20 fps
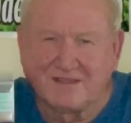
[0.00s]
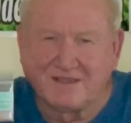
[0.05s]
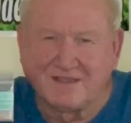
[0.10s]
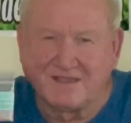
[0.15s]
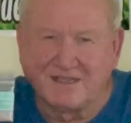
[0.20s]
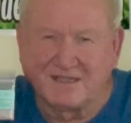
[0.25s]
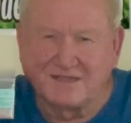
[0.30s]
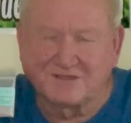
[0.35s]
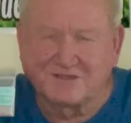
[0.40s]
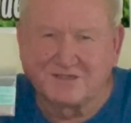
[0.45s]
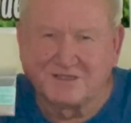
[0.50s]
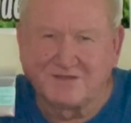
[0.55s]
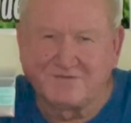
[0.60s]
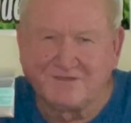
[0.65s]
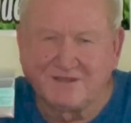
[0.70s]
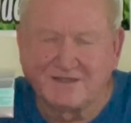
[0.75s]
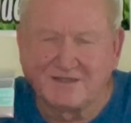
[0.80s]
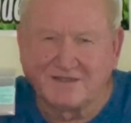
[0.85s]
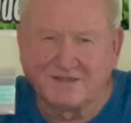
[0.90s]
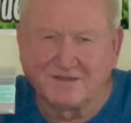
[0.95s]
Instead of
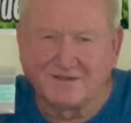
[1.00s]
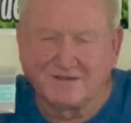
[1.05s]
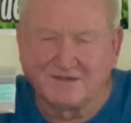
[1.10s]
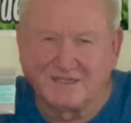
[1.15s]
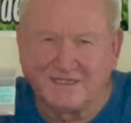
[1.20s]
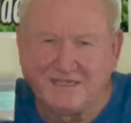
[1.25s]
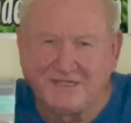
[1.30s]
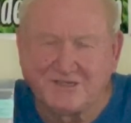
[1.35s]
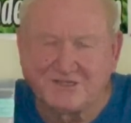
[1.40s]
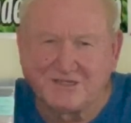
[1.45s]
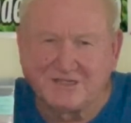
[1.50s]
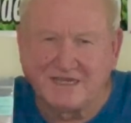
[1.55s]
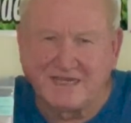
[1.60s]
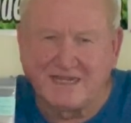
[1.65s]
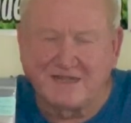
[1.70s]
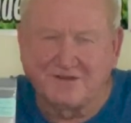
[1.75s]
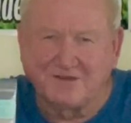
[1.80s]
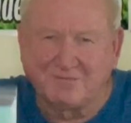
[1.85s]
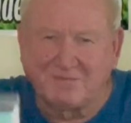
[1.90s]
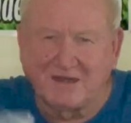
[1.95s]
it leaching
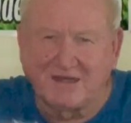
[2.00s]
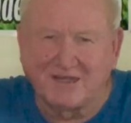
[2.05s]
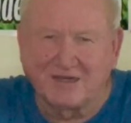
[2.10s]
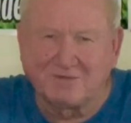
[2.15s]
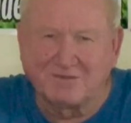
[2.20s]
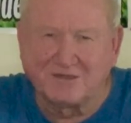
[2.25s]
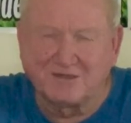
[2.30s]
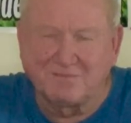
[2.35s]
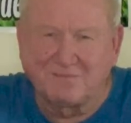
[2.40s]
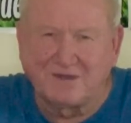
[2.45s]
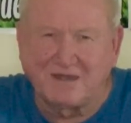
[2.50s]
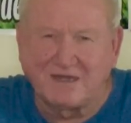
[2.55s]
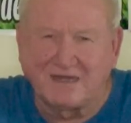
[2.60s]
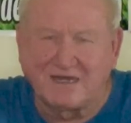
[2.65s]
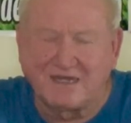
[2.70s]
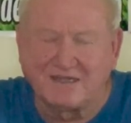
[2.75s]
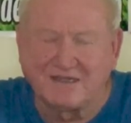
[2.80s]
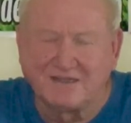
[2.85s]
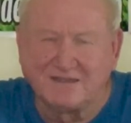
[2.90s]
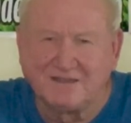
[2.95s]
out the bottom of the
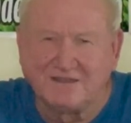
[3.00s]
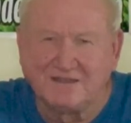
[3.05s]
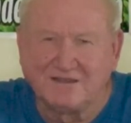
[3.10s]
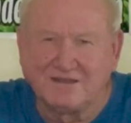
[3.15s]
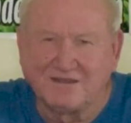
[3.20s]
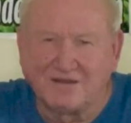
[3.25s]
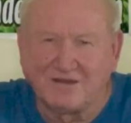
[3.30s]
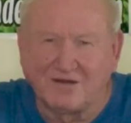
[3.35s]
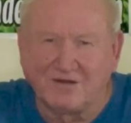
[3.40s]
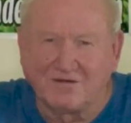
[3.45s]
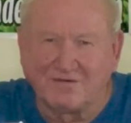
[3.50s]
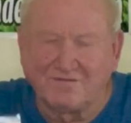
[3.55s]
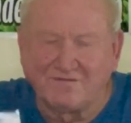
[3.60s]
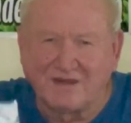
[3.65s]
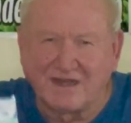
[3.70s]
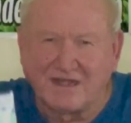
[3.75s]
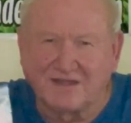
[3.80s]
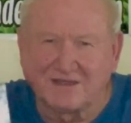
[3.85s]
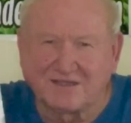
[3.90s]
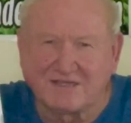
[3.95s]
pot or
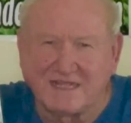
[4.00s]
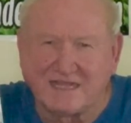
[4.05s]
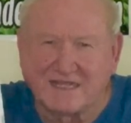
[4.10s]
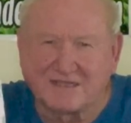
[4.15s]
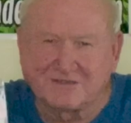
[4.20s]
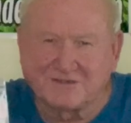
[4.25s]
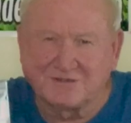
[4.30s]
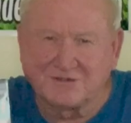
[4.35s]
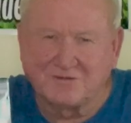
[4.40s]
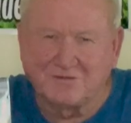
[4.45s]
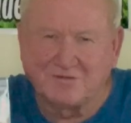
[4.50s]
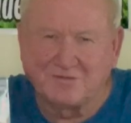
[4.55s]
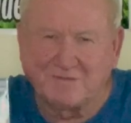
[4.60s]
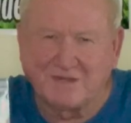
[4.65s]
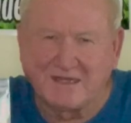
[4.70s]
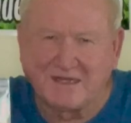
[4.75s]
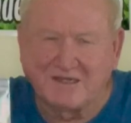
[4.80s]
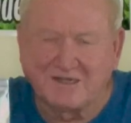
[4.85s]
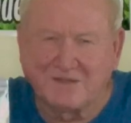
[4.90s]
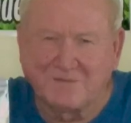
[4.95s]
volatilizing going
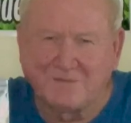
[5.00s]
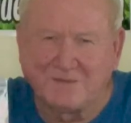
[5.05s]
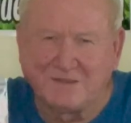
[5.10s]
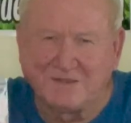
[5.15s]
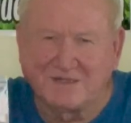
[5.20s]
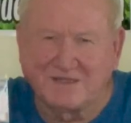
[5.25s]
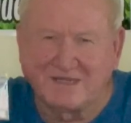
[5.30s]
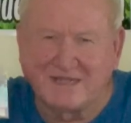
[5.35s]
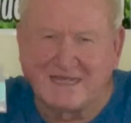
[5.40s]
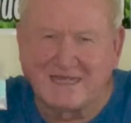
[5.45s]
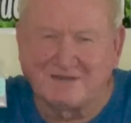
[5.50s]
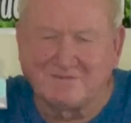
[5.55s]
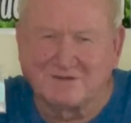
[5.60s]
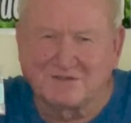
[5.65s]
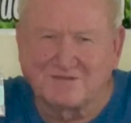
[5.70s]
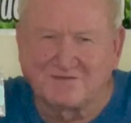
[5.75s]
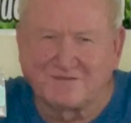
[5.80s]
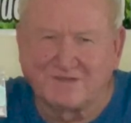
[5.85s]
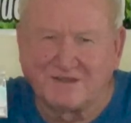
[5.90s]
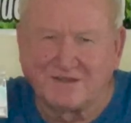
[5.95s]
back up into the
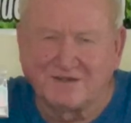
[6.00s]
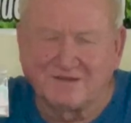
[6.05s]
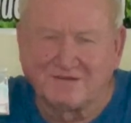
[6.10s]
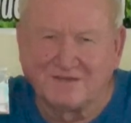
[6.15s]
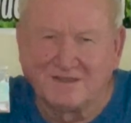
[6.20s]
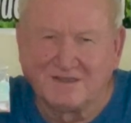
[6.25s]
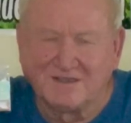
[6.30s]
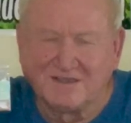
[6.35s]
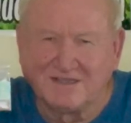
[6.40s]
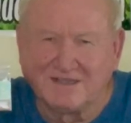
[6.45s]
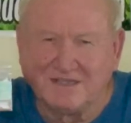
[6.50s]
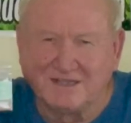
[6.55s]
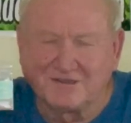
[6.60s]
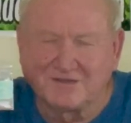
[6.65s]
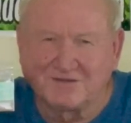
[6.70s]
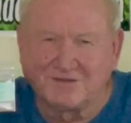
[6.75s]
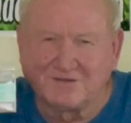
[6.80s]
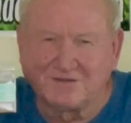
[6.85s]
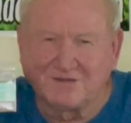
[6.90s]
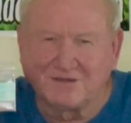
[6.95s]
atmosphere, it's
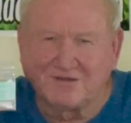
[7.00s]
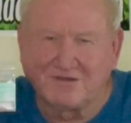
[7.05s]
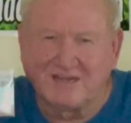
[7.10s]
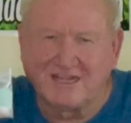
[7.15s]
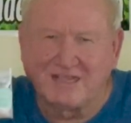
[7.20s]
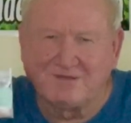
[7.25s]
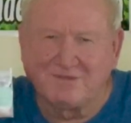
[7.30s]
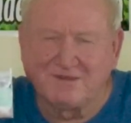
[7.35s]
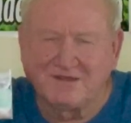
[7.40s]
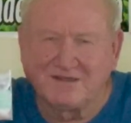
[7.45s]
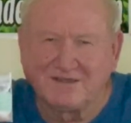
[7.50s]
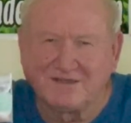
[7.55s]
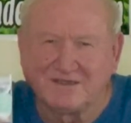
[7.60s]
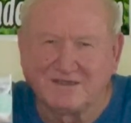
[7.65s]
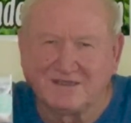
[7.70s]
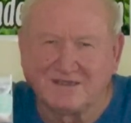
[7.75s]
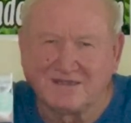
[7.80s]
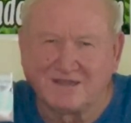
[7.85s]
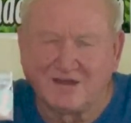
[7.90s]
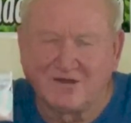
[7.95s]
going to grab it
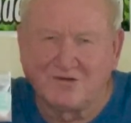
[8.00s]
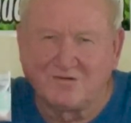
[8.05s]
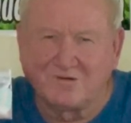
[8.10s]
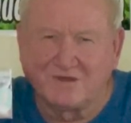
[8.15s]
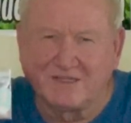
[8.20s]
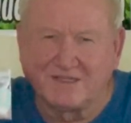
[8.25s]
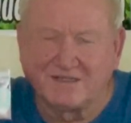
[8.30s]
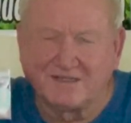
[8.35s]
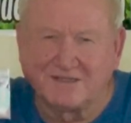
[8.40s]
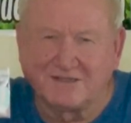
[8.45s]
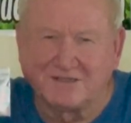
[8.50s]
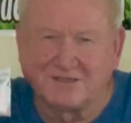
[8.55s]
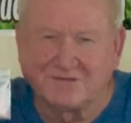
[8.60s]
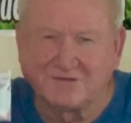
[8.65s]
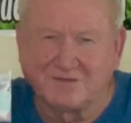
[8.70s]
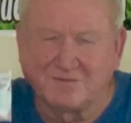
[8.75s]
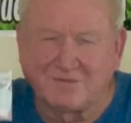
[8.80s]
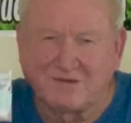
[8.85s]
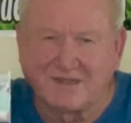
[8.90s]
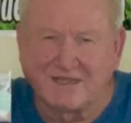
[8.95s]
and hold it until
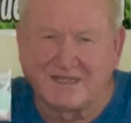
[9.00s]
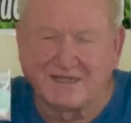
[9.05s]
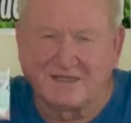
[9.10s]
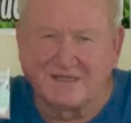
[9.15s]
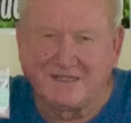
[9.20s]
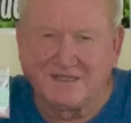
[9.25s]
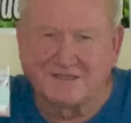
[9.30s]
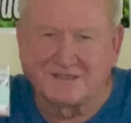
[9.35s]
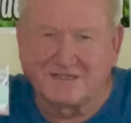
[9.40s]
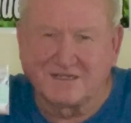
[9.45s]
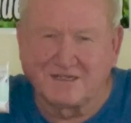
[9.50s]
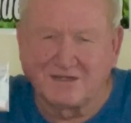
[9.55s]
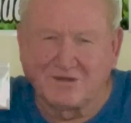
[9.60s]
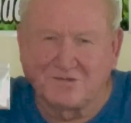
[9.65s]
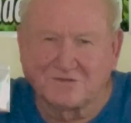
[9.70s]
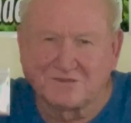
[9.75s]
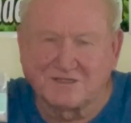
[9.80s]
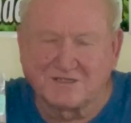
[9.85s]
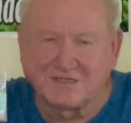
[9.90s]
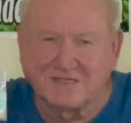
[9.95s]
the plant needs it. It
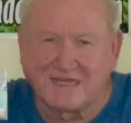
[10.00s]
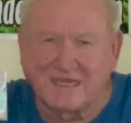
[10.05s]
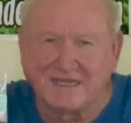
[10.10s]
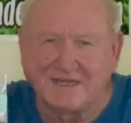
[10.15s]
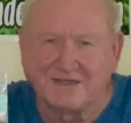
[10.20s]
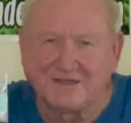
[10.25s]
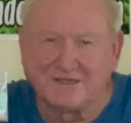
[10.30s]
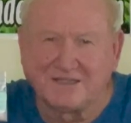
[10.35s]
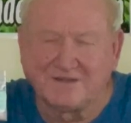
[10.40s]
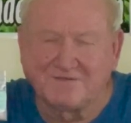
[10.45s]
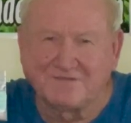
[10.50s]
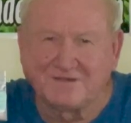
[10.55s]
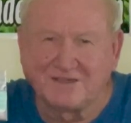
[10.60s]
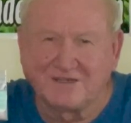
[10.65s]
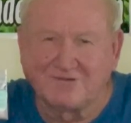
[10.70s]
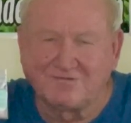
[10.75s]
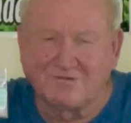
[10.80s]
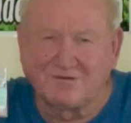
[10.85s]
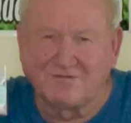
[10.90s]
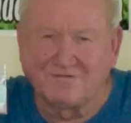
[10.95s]
holds it tight enough that
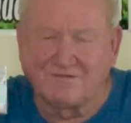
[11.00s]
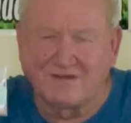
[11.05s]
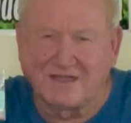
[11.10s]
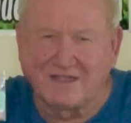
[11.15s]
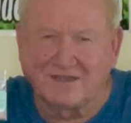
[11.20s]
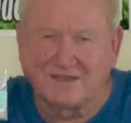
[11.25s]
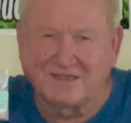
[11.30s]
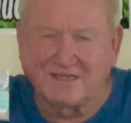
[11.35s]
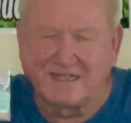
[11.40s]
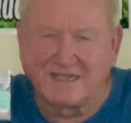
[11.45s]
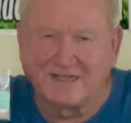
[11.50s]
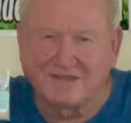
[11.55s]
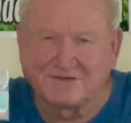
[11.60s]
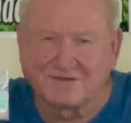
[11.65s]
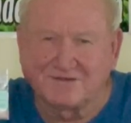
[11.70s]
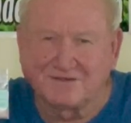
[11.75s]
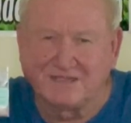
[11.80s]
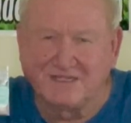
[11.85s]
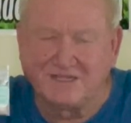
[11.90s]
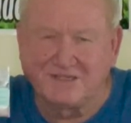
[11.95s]
it won't volatilize
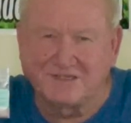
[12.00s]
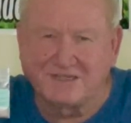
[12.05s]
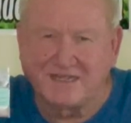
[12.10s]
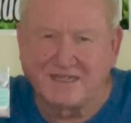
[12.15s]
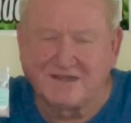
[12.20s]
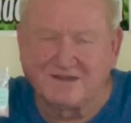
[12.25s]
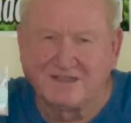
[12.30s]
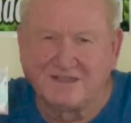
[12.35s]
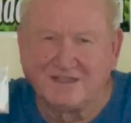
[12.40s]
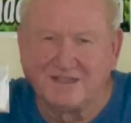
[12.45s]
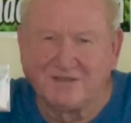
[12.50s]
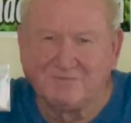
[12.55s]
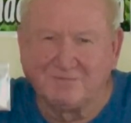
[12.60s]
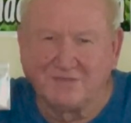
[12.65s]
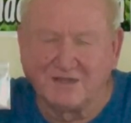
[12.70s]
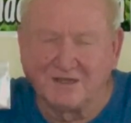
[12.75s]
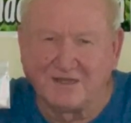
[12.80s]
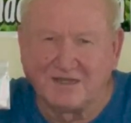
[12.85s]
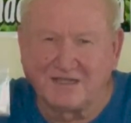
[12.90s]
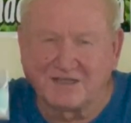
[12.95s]
or leach out,
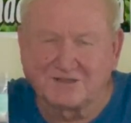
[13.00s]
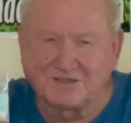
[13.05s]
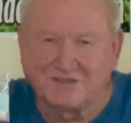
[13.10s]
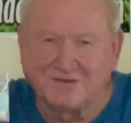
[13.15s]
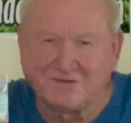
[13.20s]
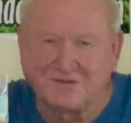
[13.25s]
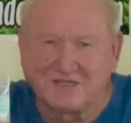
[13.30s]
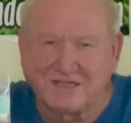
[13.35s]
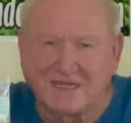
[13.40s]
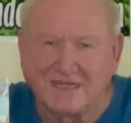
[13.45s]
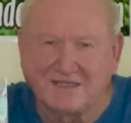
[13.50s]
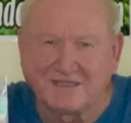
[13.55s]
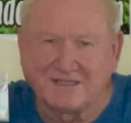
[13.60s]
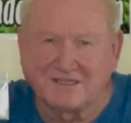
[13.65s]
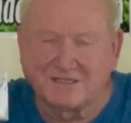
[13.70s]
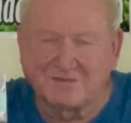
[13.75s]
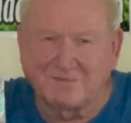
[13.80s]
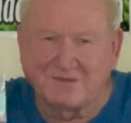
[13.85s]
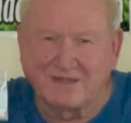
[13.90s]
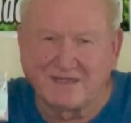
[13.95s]
but not so tight that
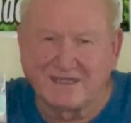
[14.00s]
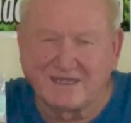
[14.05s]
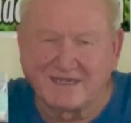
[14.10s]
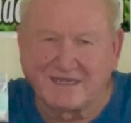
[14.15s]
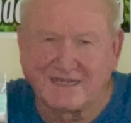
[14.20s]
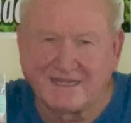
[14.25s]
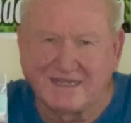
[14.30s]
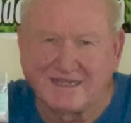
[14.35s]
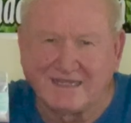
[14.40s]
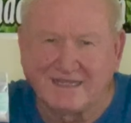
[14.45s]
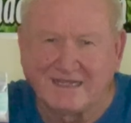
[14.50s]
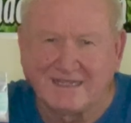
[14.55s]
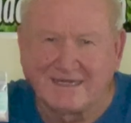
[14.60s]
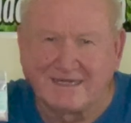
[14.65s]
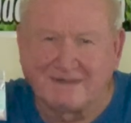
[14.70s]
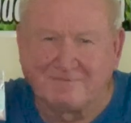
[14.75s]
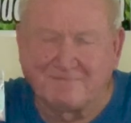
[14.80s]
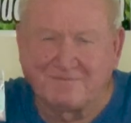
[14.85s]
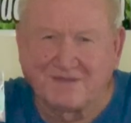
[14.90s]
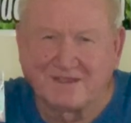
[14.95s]
the plant can't get
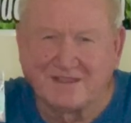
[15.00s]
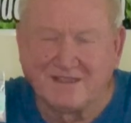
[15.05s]
it.